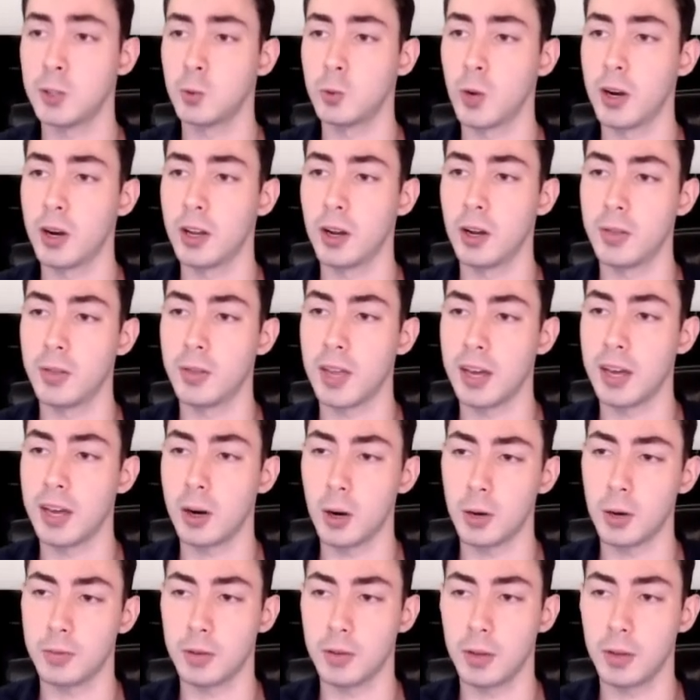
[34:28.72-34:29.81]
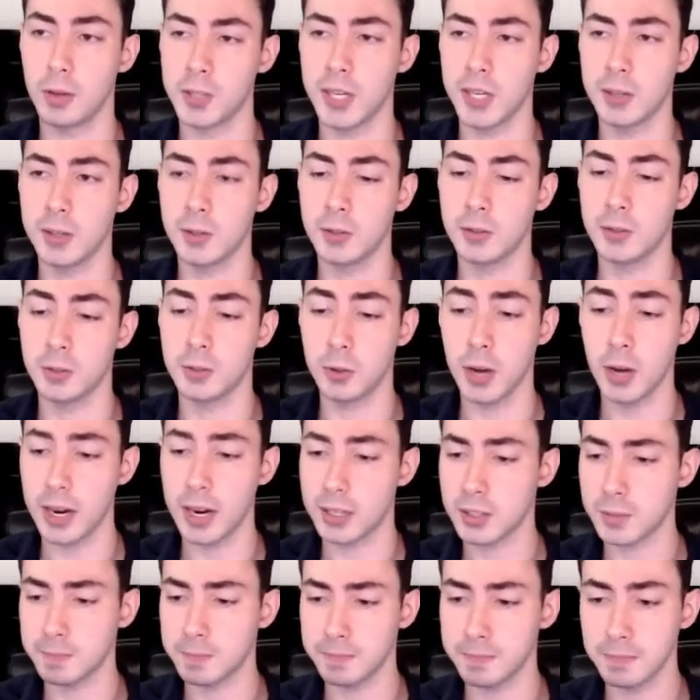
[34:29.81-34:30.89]
running on that RFCOMM channel to
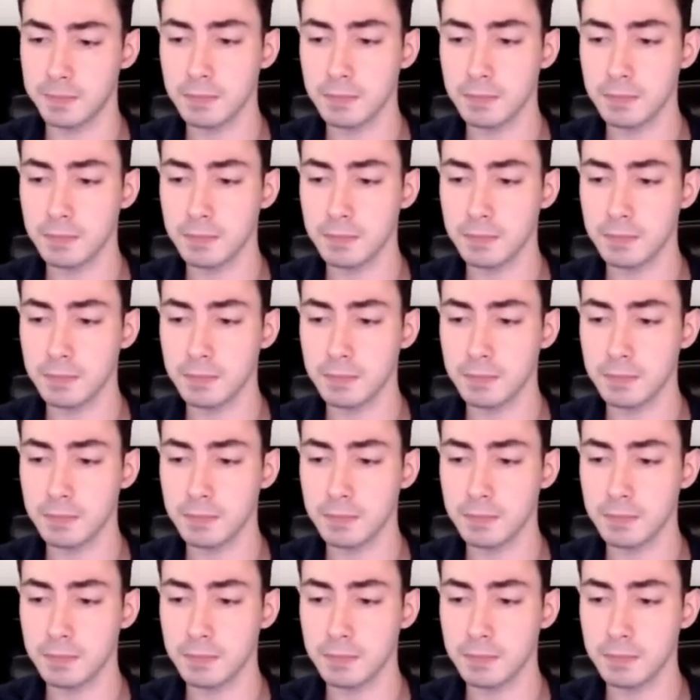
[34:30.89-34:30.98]
crash,